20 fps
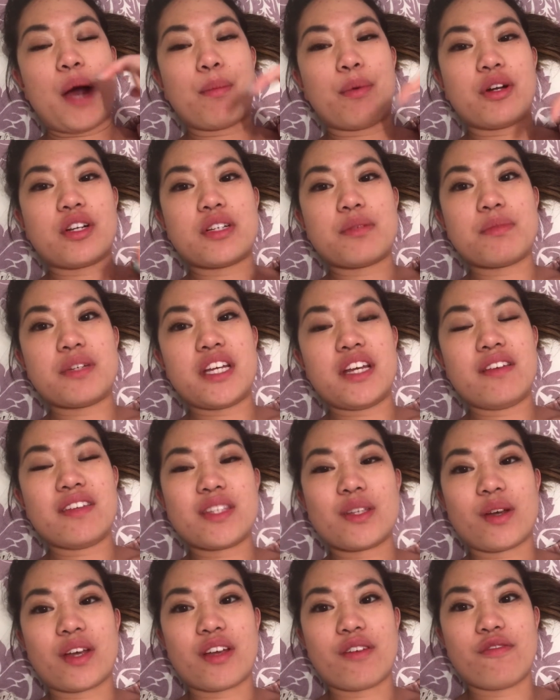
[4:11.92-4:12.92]
bottom teeth
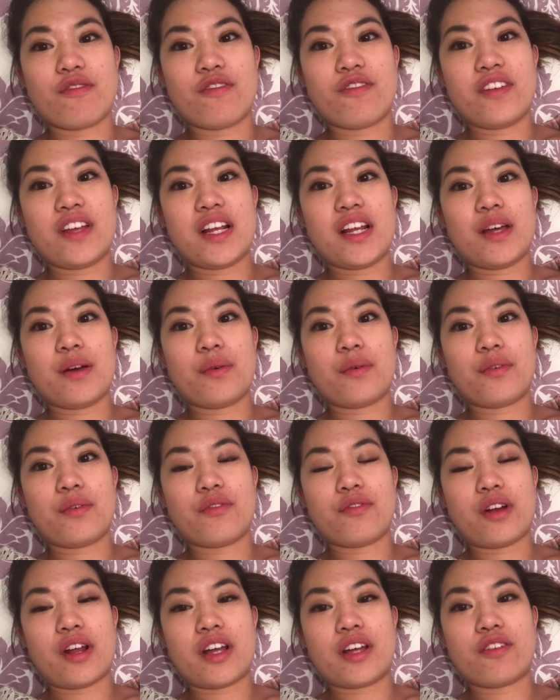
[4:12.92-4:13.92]
so I can feel it,
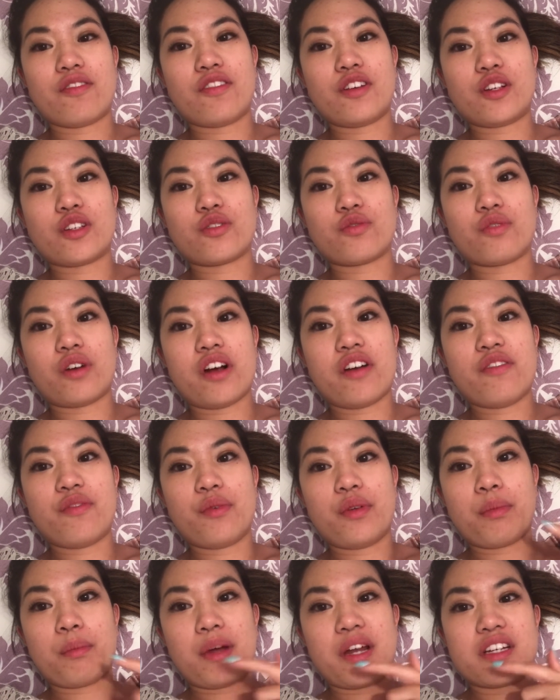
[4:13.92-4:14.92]
like it feels rough
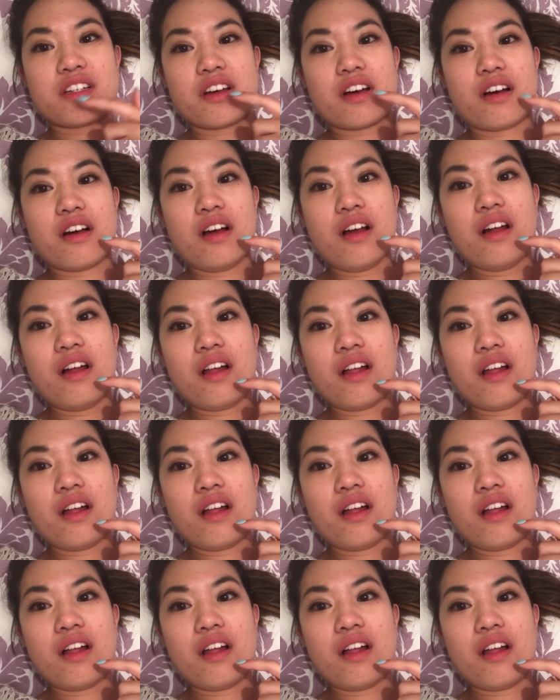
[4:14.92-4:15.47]
with my tongue.